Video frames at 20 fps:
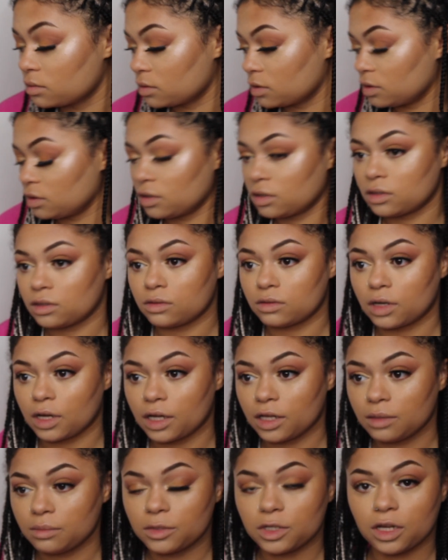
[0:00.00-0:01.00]
Yo, I
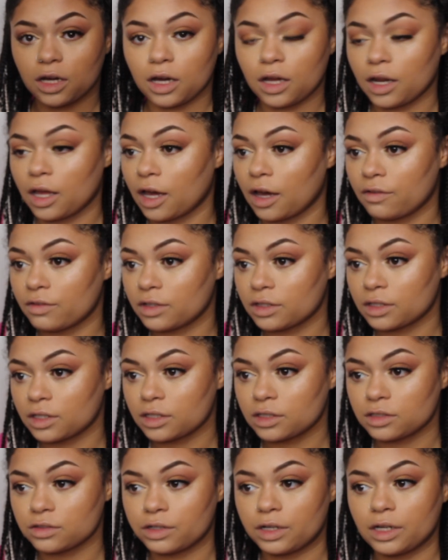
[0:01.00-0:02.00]
am not having
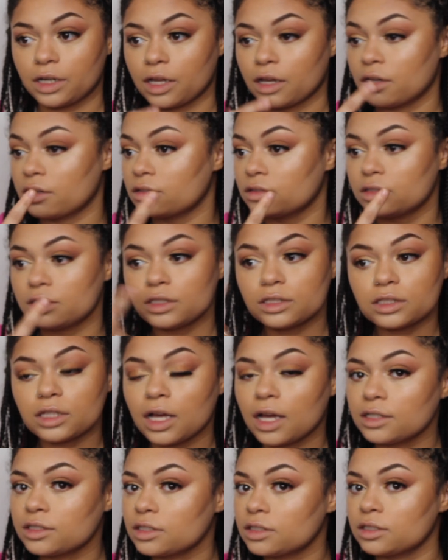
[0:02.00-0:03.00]
this right now. These
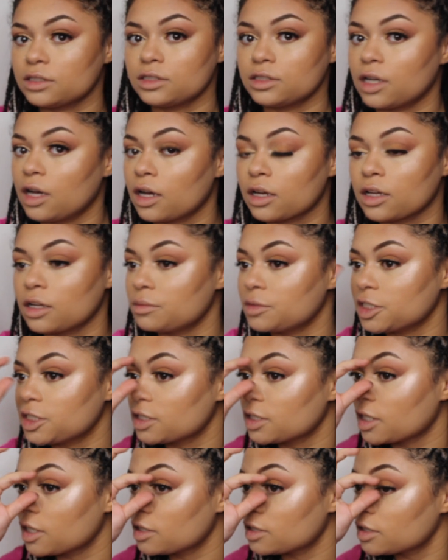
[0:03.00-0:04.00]
lashes are not coming
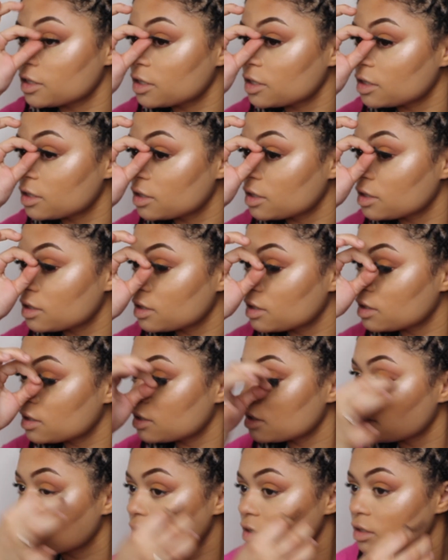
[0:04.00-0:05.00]
together.
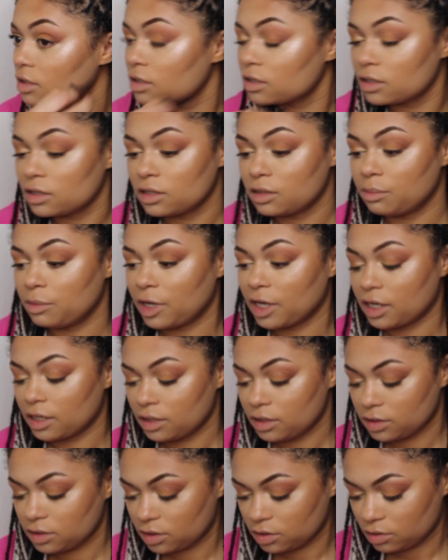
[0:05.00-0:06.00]
The band
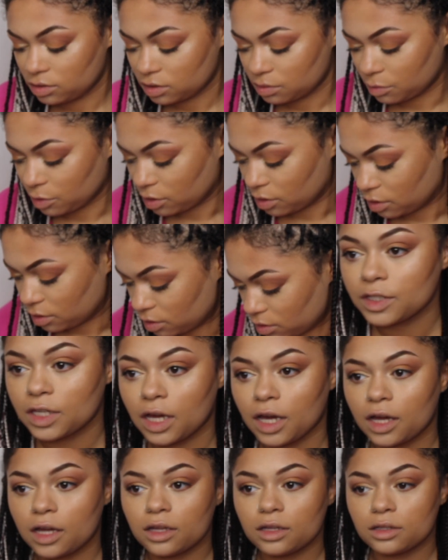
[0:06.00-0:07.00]
is too small.
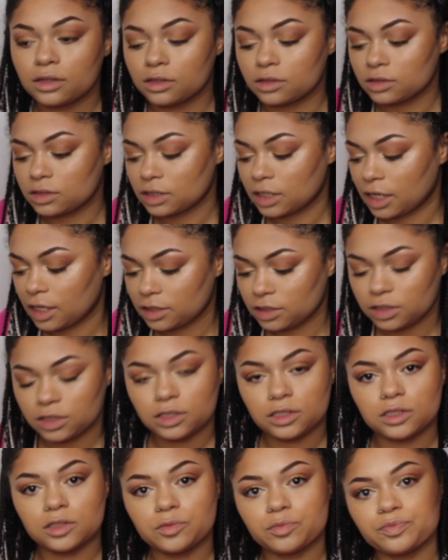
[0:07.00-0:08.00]
Yeah, those
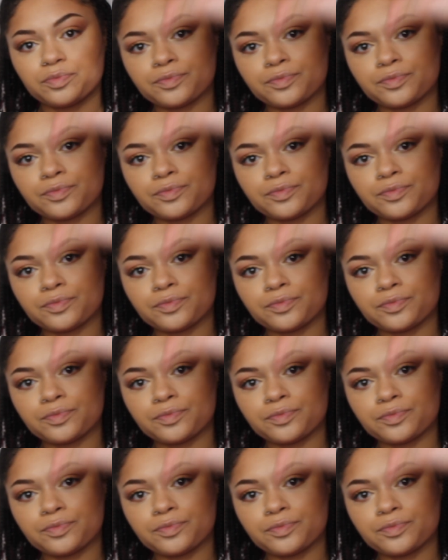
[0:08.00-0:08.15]
lashes,